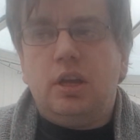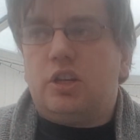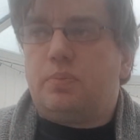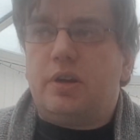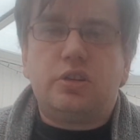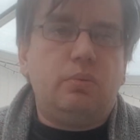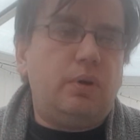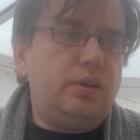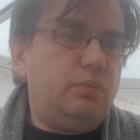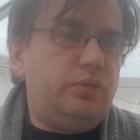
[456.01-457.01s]
especially
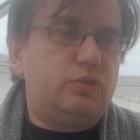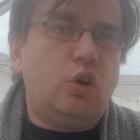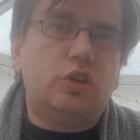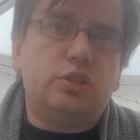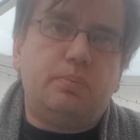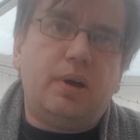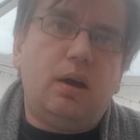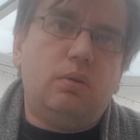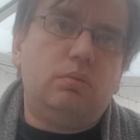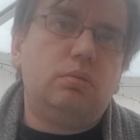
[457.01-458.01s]
when we've talked
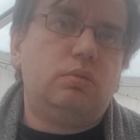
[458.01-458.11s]
about